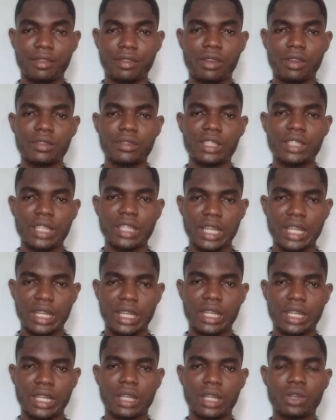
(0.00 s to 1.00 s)
of the
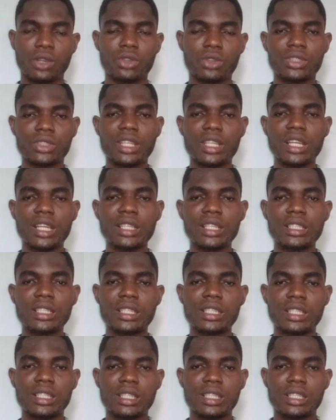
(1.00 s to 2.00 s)
neck
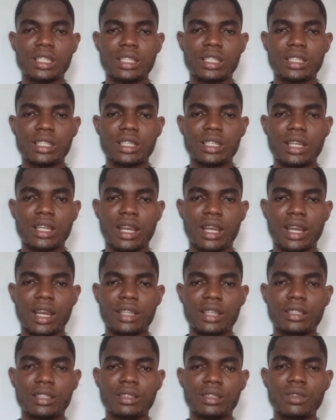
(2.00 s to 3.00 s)
contains
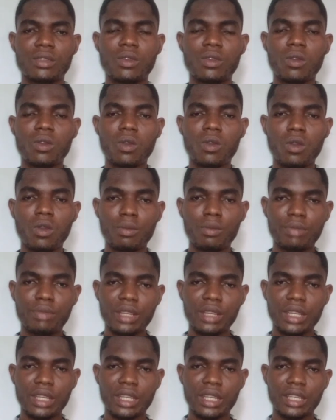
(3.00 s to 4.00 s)
an
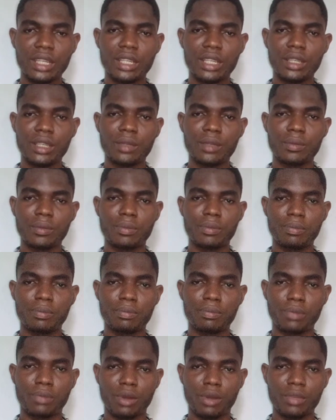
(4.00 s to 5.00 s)
obliquely
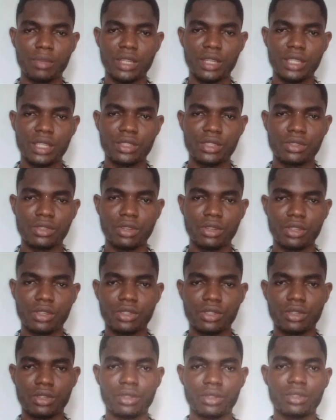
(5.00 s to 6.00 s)
prominent
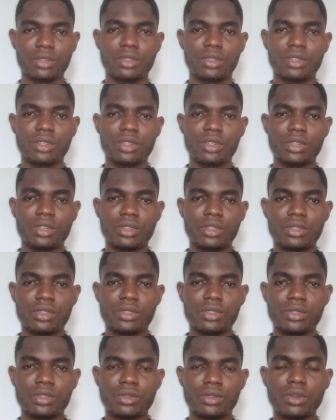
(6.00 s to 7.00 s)
structure
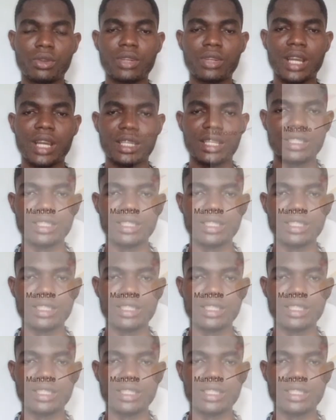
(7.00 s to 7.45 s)
known as the